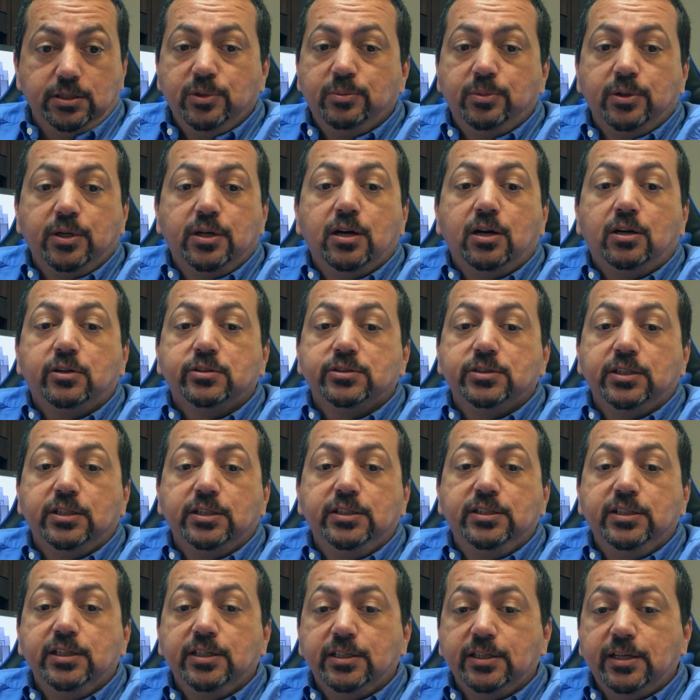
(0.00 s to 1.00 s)
But because they
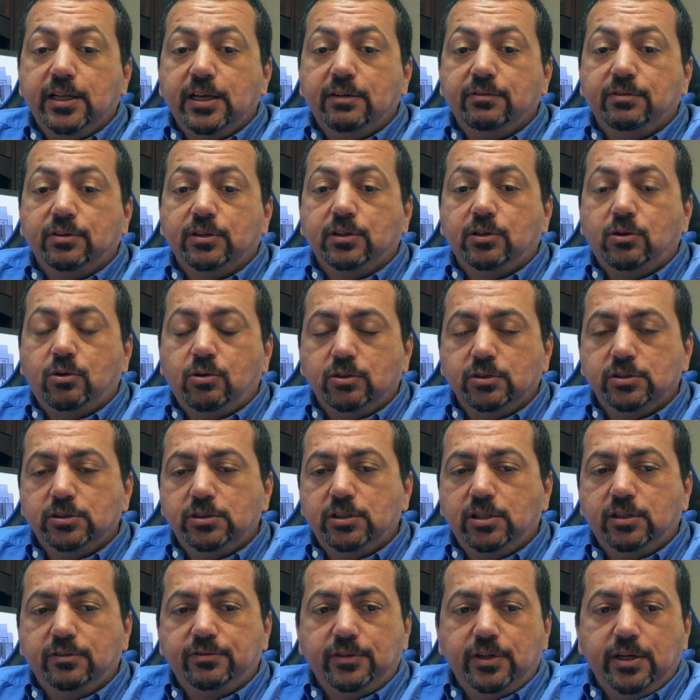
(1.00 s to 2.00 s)
didn't have a large
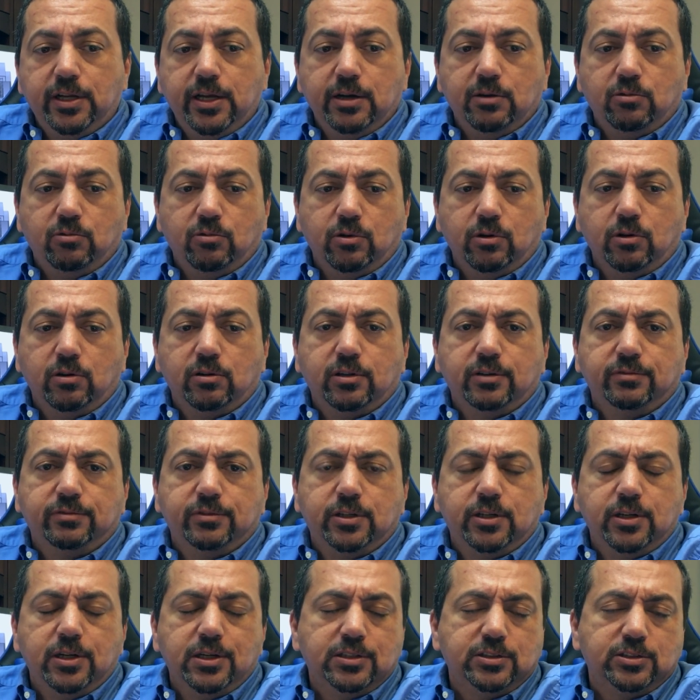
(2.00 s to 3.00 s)
enough network
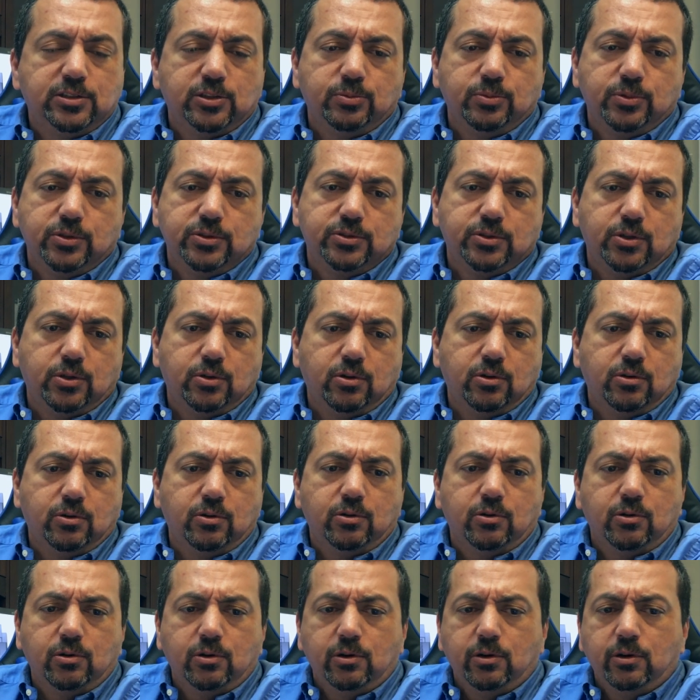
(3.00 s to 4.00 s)
of customers,
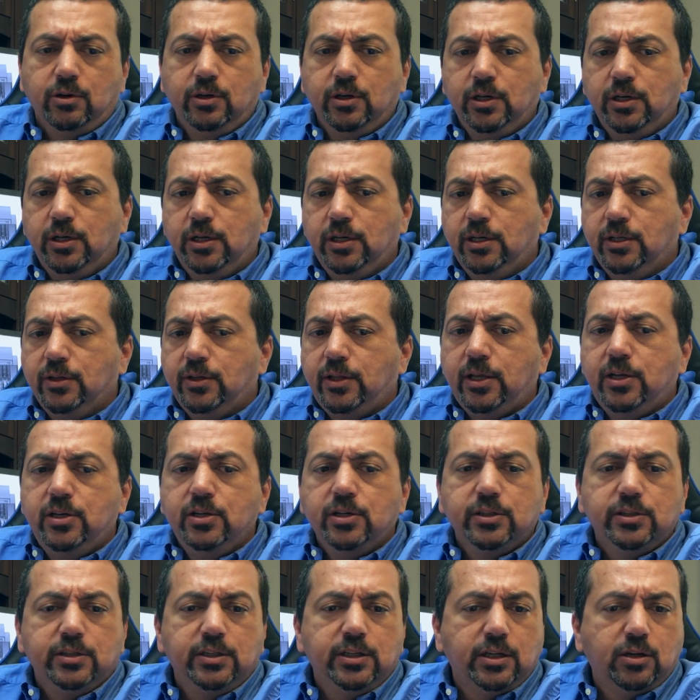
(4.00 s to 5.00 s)
or they
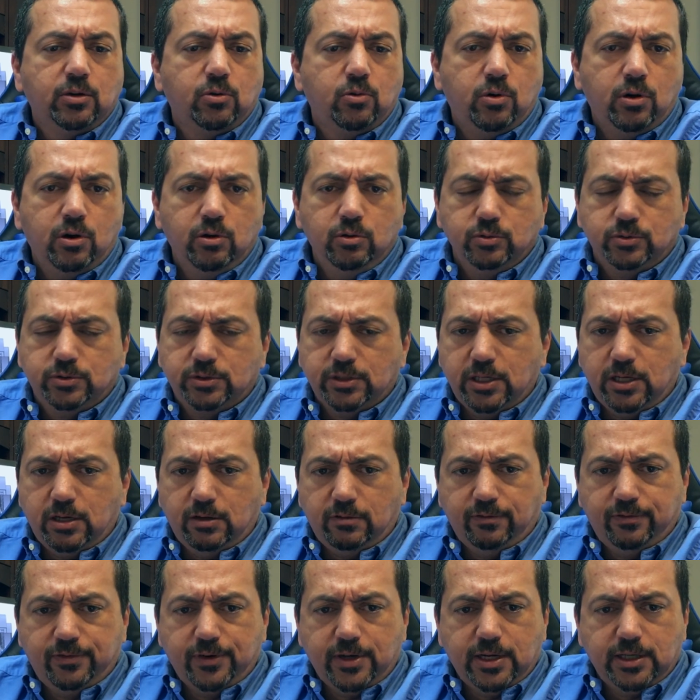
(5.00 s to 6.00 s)
couldn't get quotes
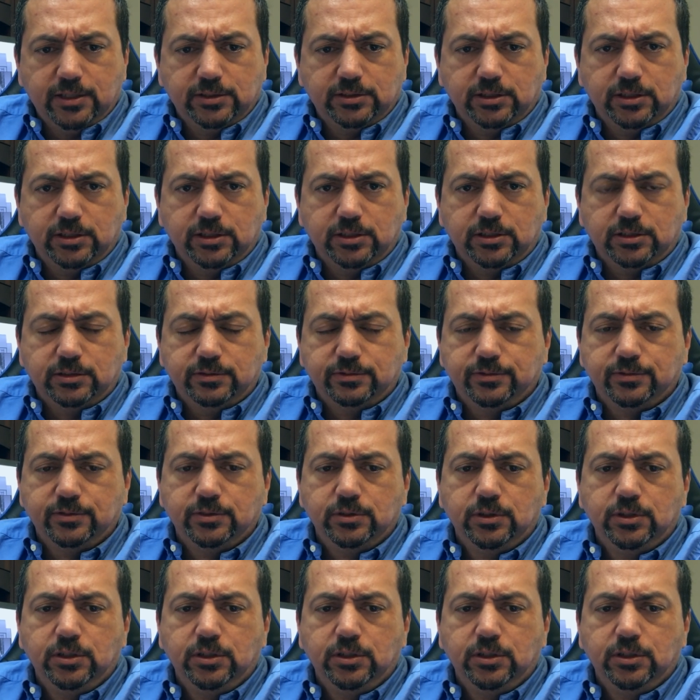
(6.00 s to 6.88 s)
out fast enough.